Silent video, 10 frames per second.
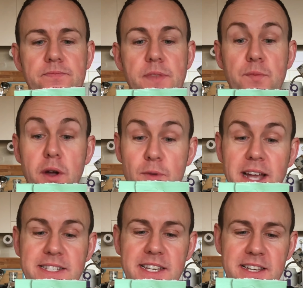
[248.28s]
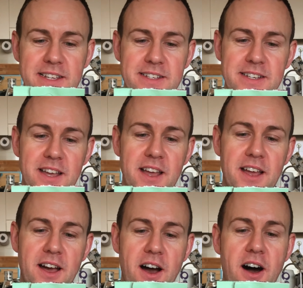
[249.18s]
So what would my you rating. out of
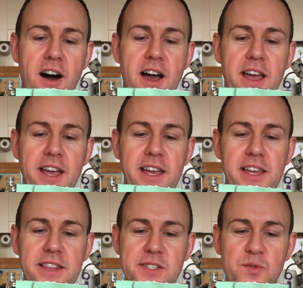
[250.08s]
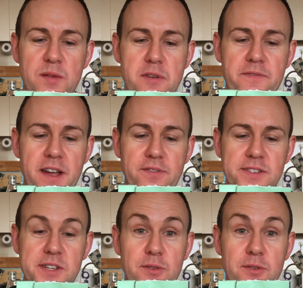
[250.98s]
five? I this is one of my favourites,